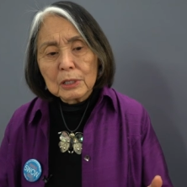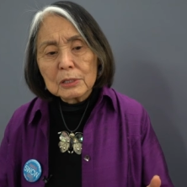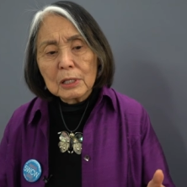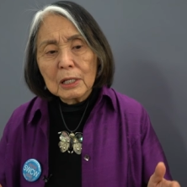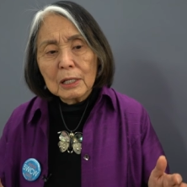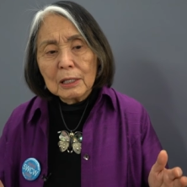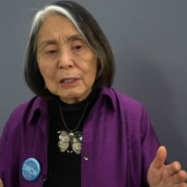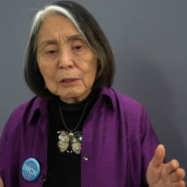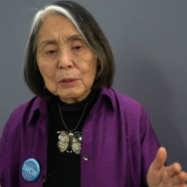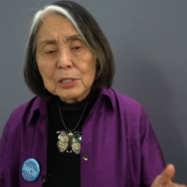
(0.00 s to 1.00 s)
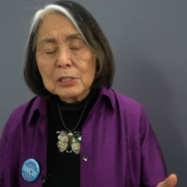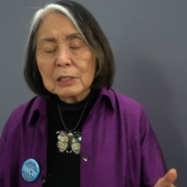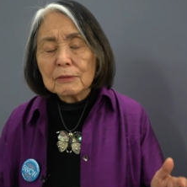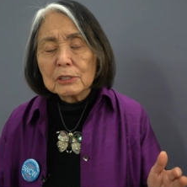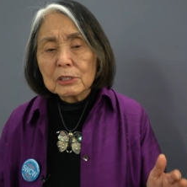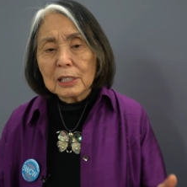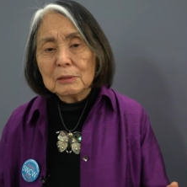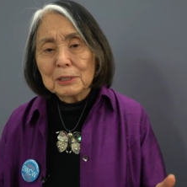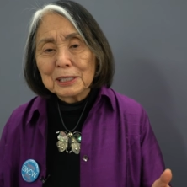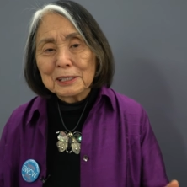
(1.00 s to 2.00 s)
it's the question of
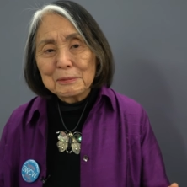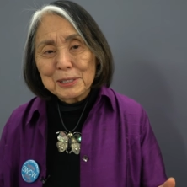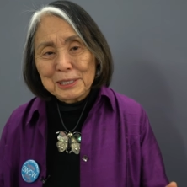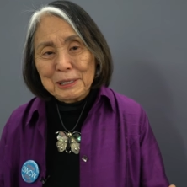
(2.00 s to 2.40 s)
assignment comes